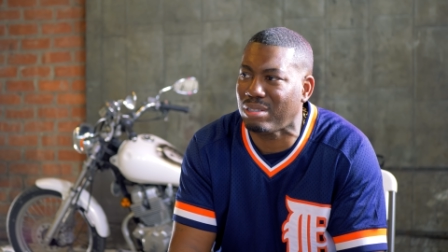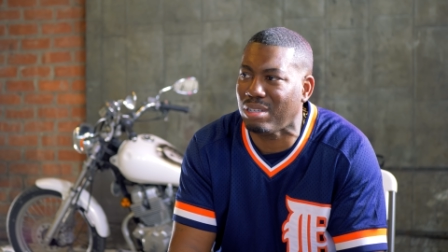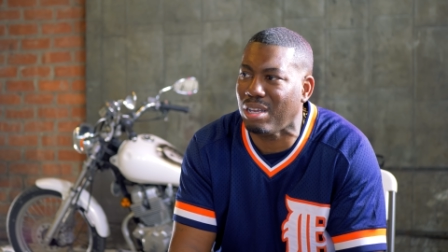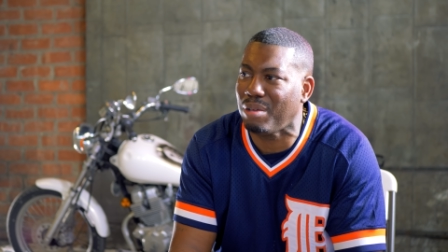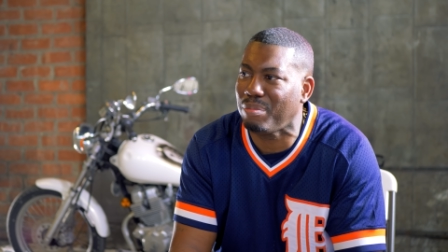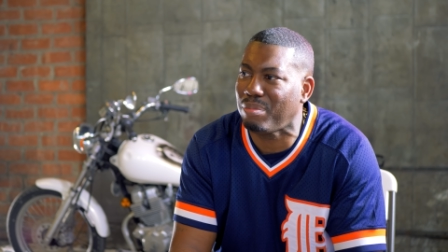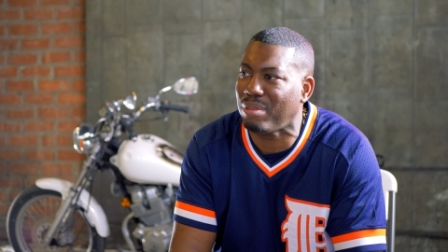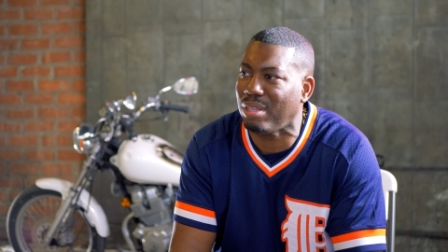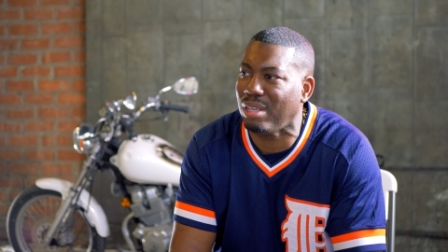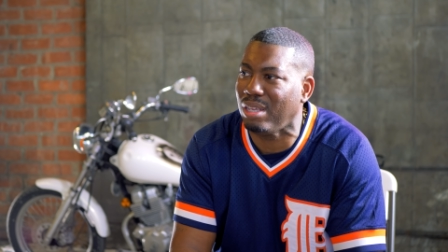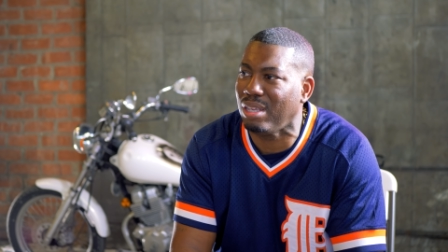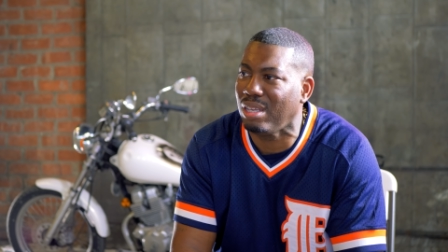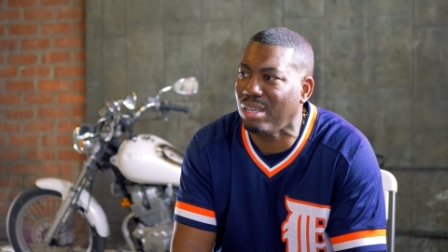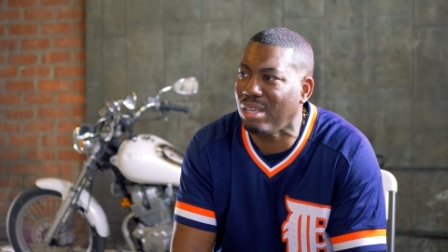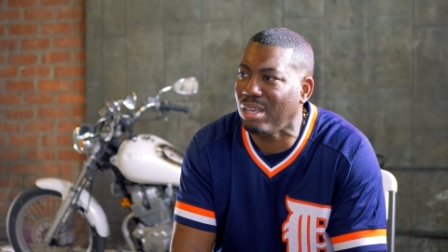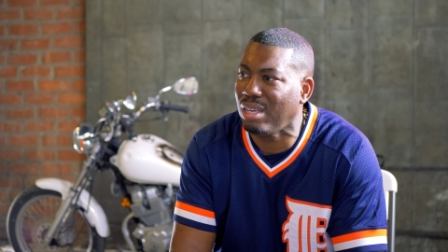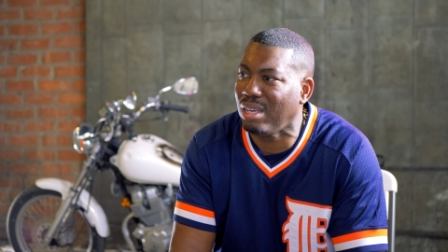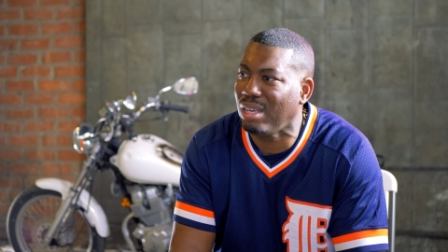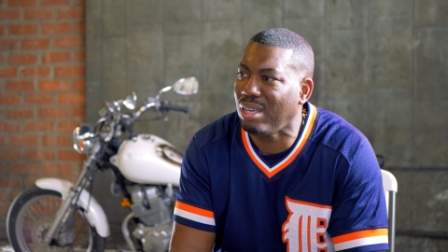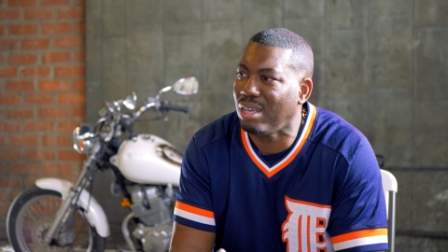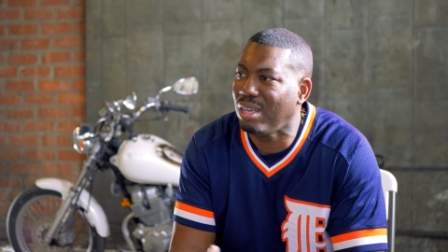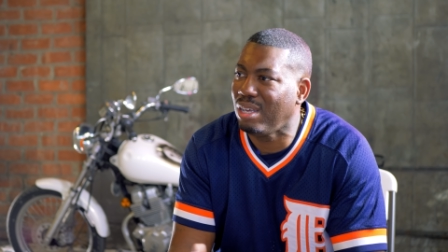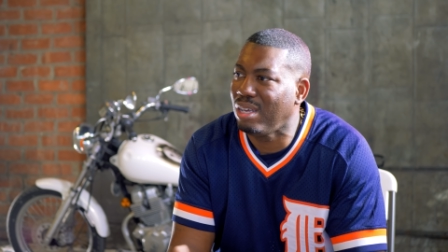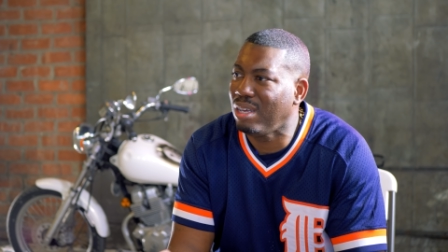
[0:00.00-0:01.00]
something
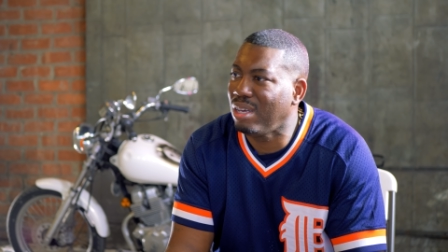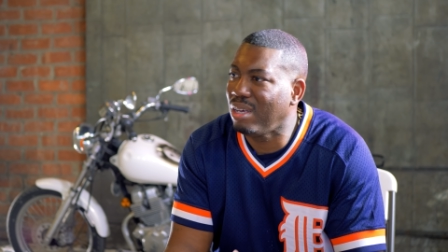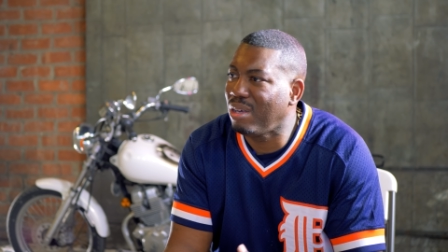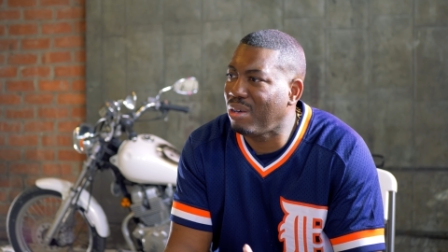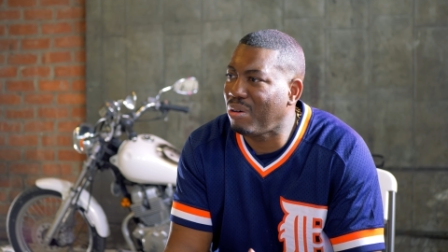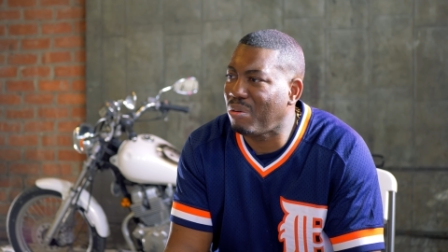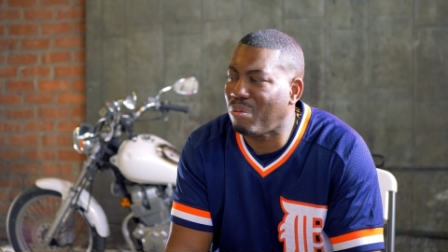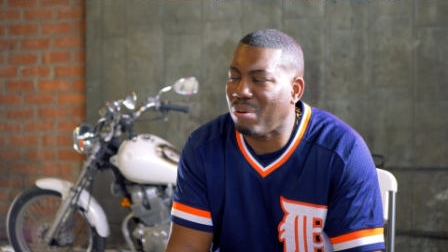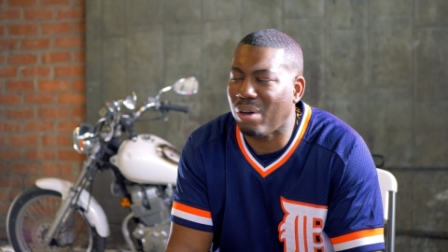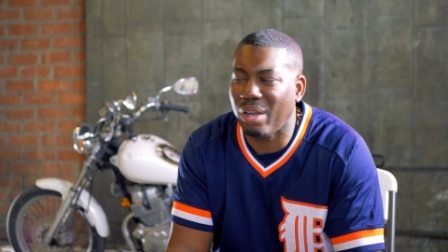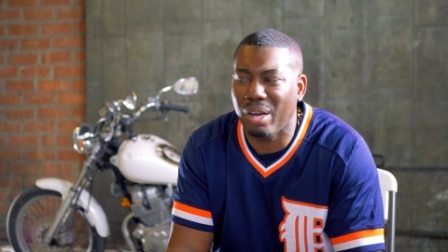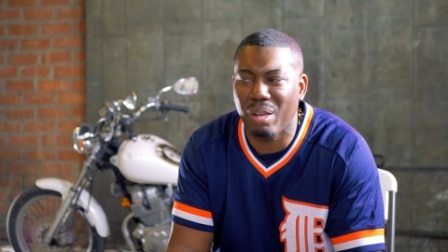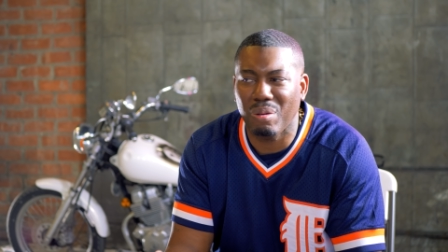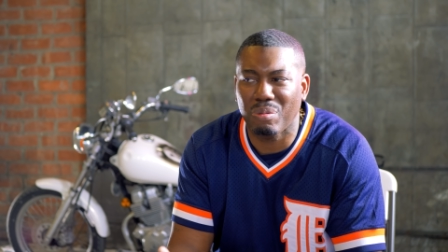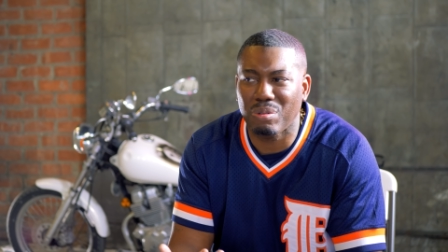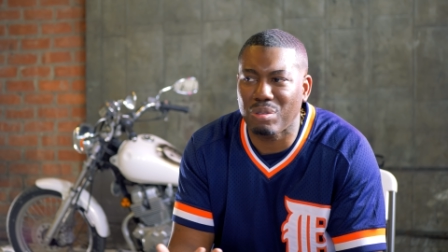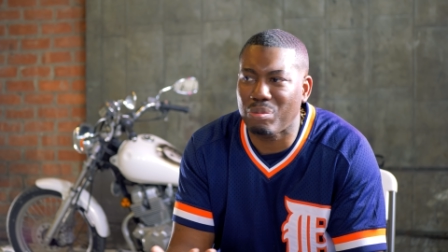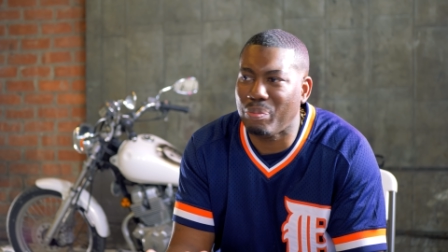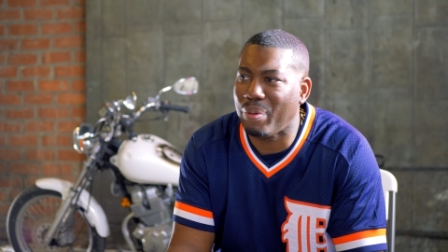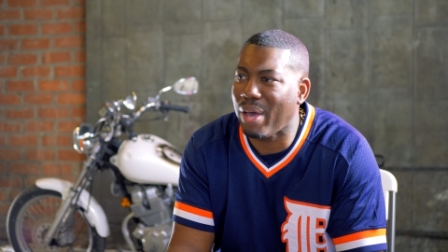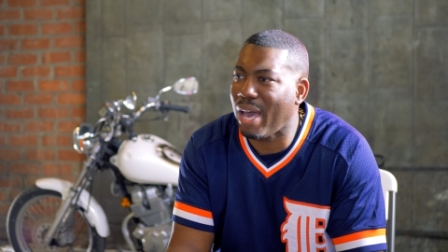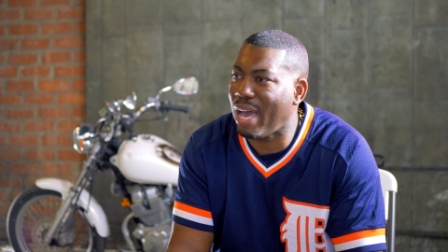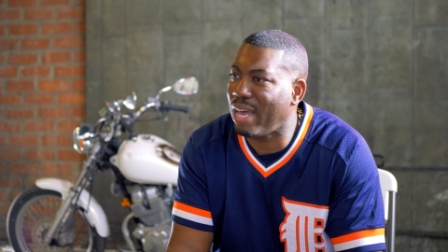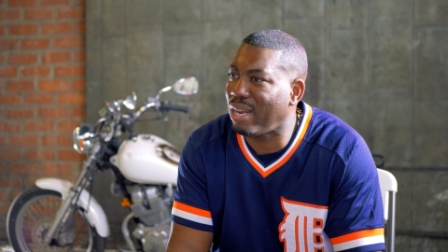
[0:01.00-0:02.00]
while they
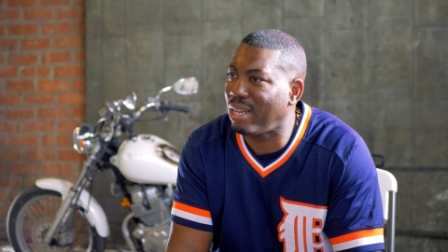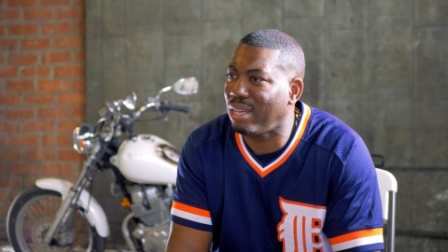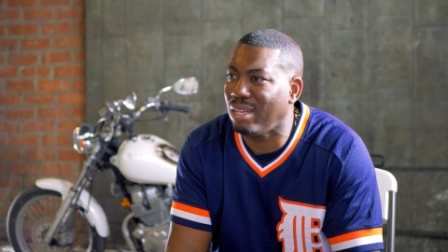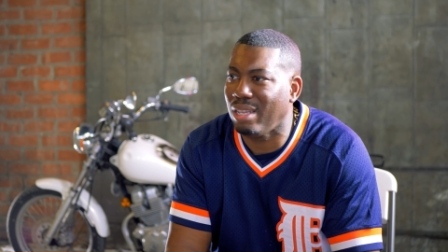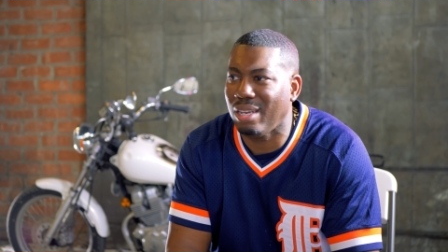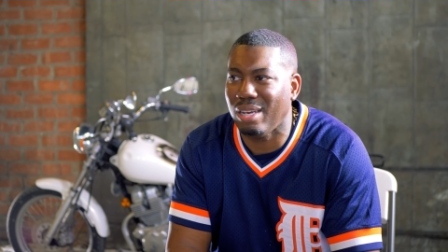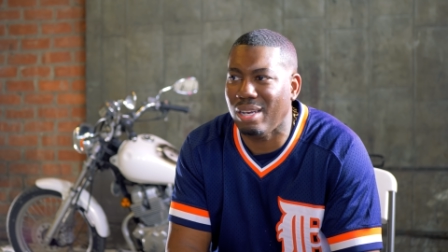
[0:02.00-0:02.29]
was battling